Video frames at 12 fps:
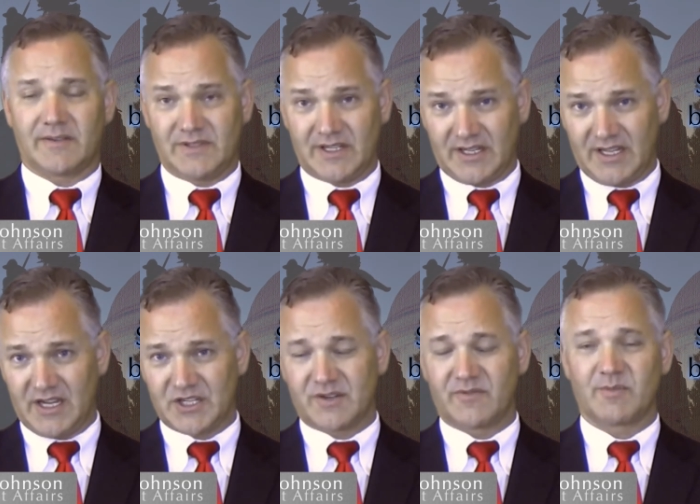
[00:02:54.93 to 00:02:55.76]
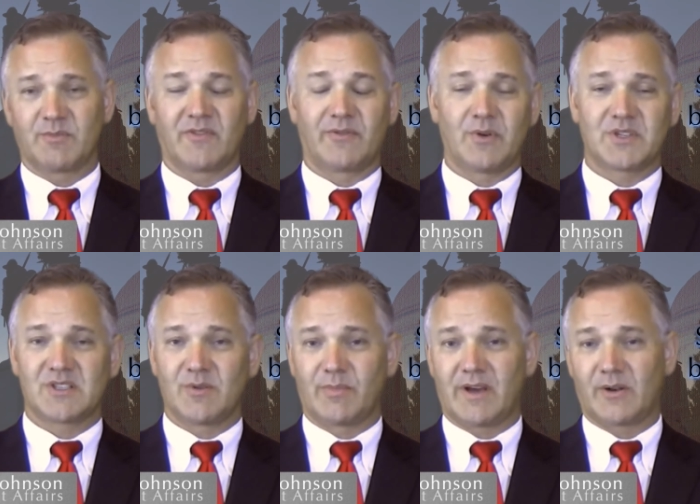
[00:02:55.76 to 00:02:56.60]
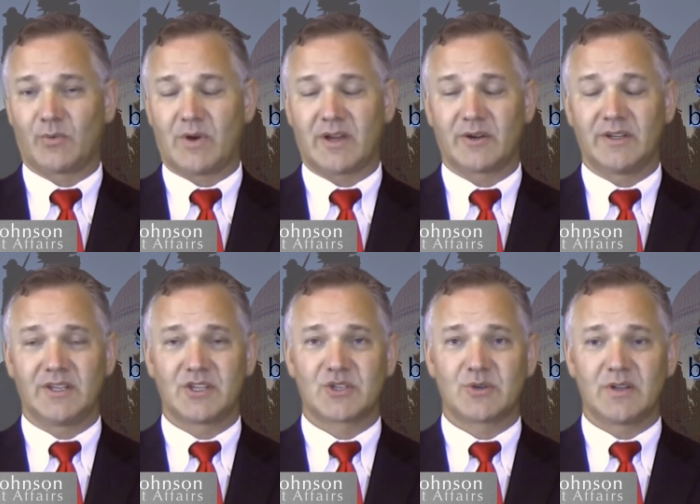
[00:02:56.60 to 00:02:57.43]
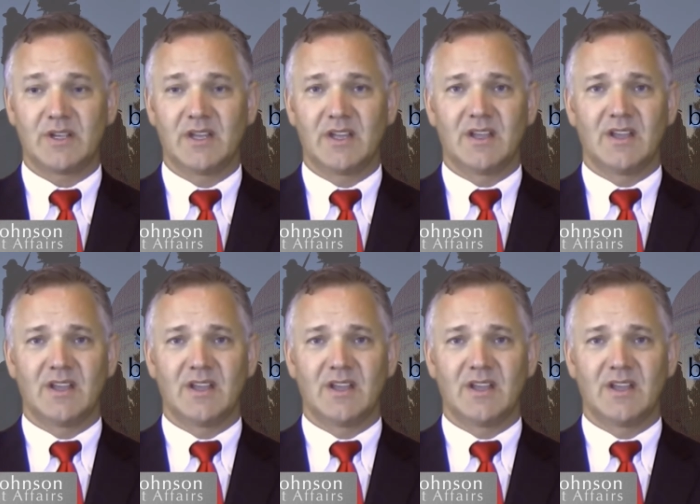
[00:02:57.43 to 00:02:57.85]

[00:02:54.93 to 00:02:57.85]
of dedication from the folks in the bottled water industry